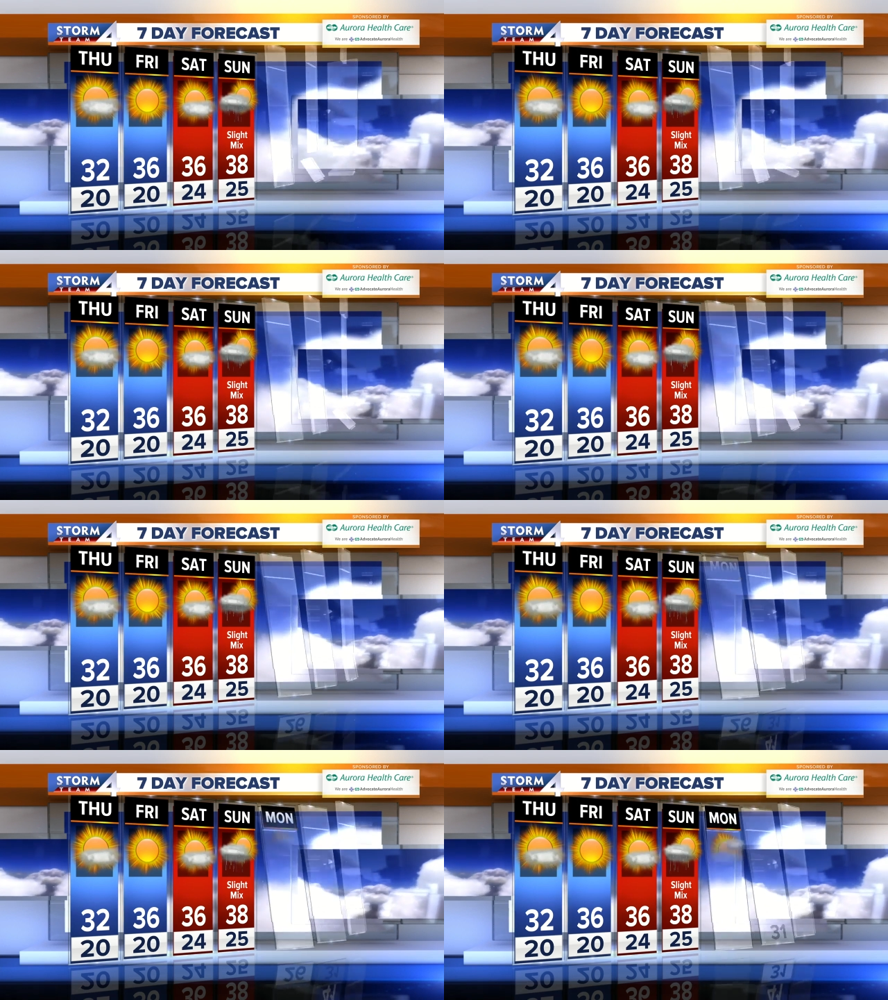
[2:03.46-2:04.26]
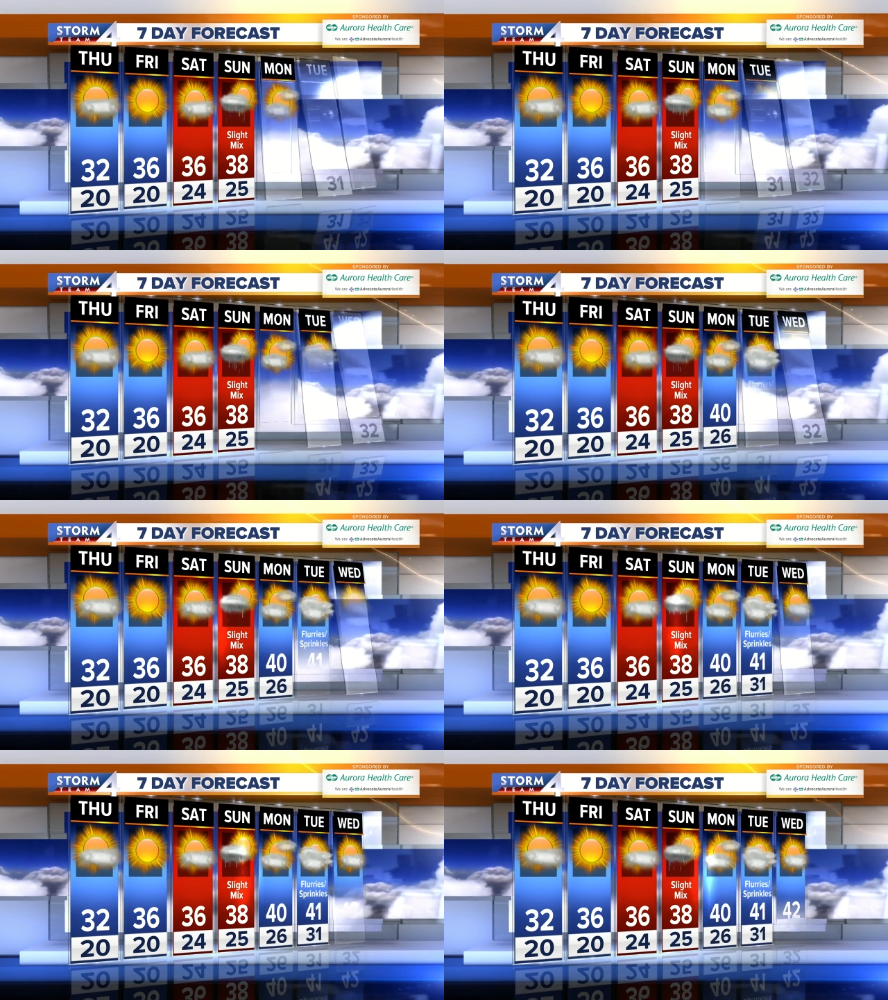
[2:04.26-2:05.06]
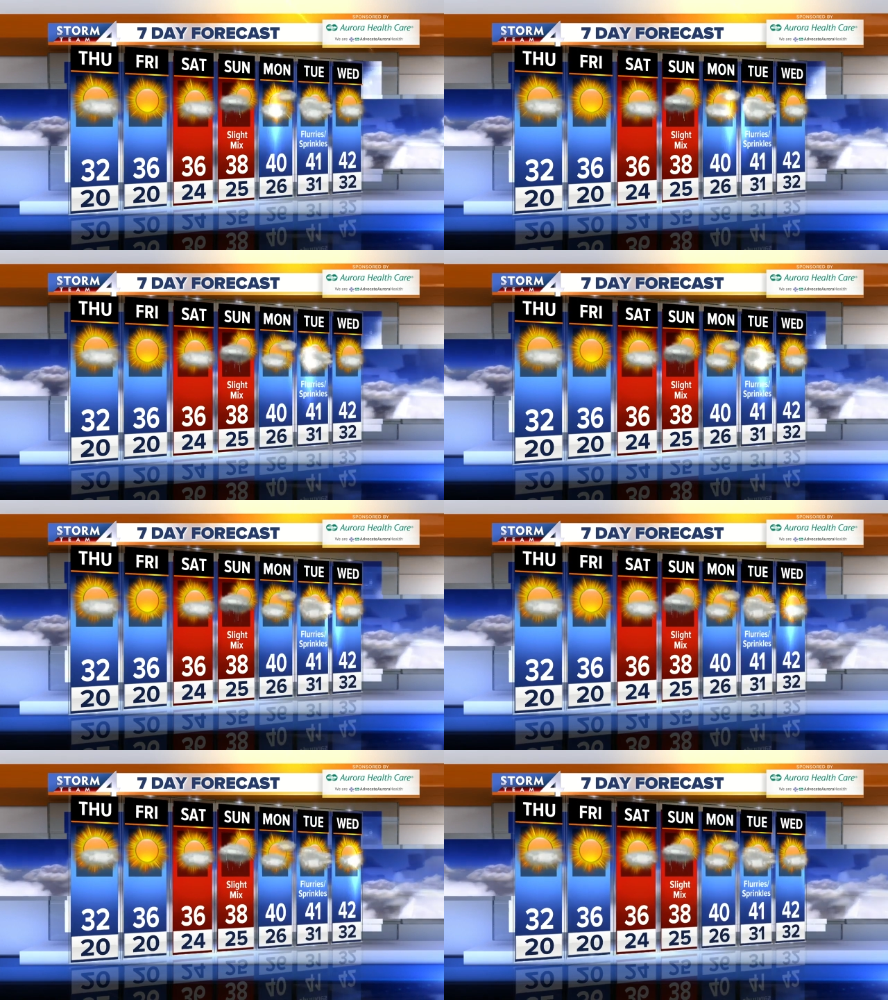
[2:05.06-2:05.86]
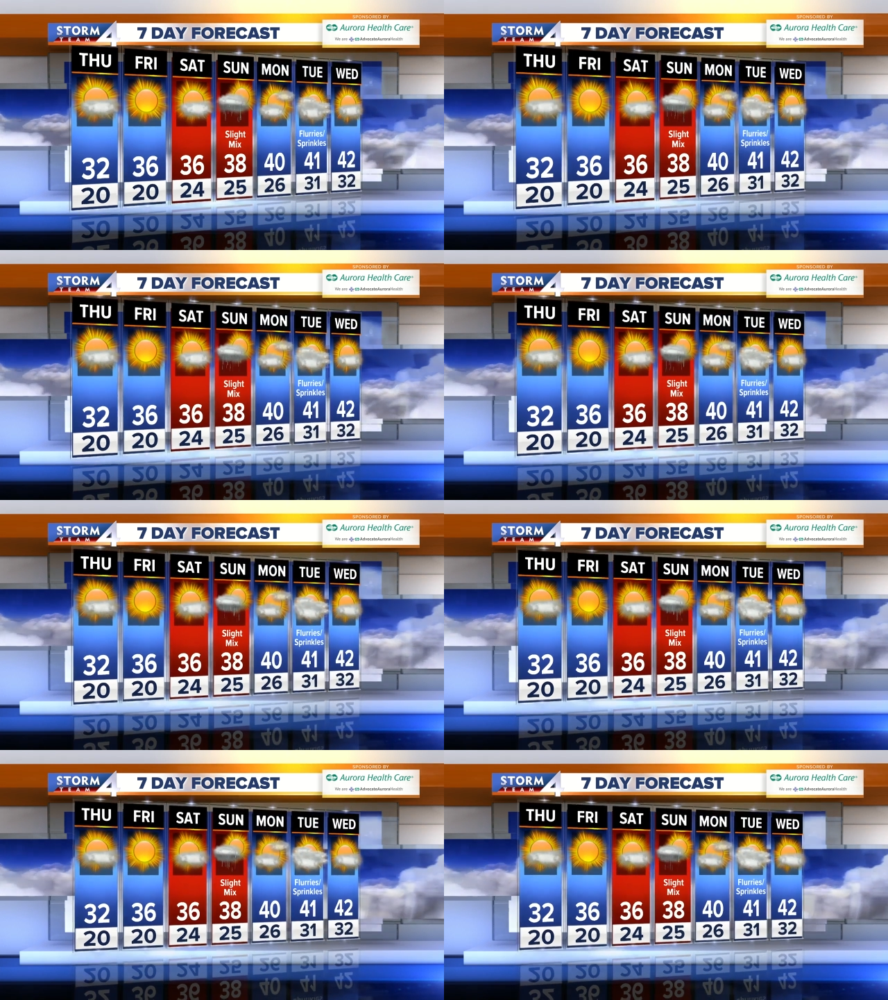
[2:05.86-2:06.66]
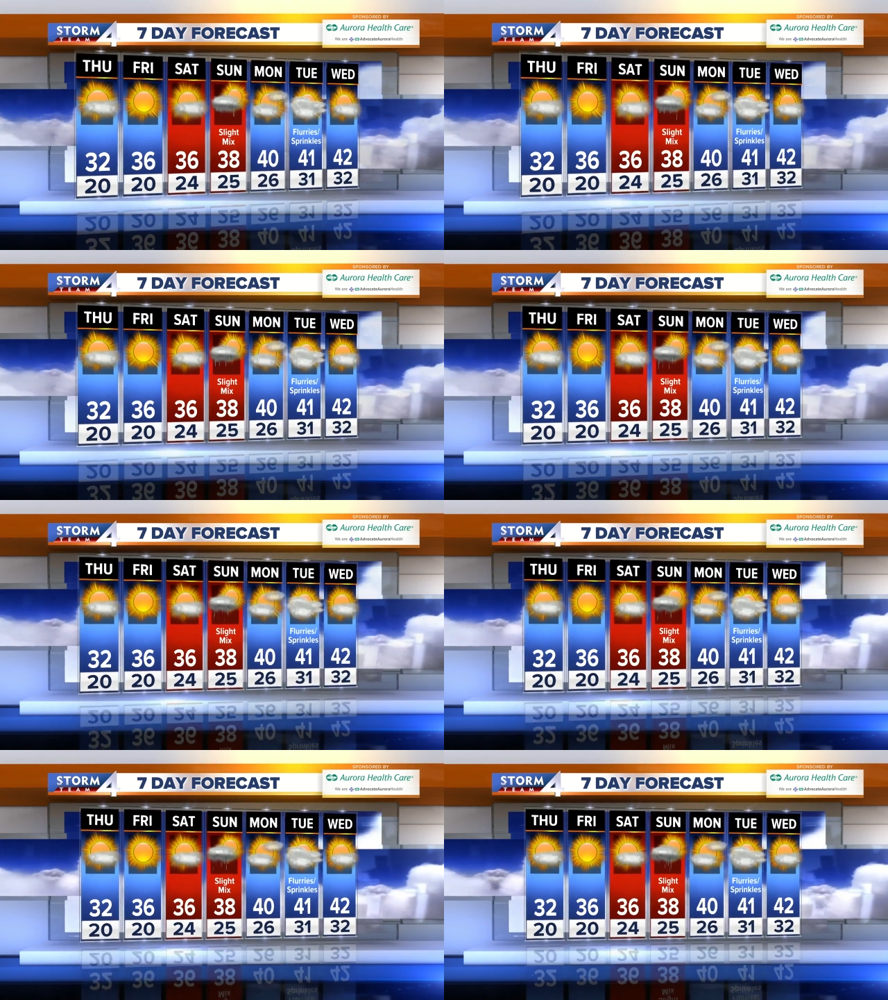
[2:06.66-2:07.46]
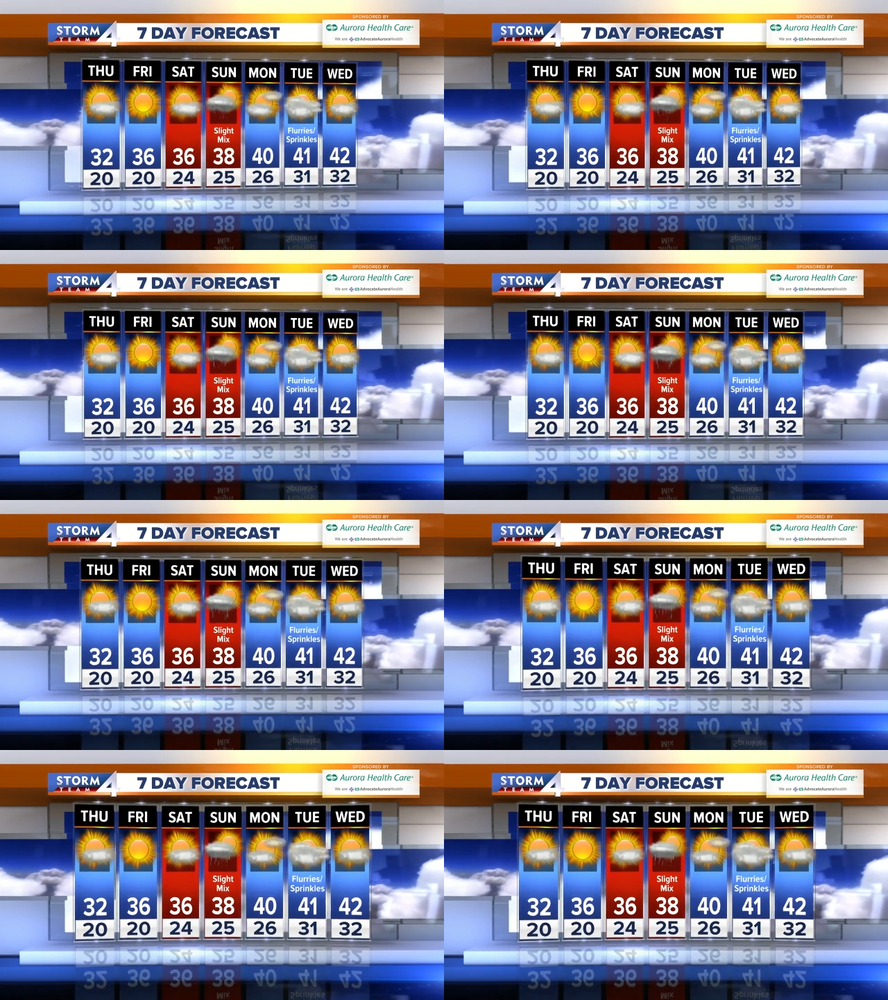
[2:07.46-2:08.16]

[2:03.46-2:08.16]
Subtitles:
(no speaker visible)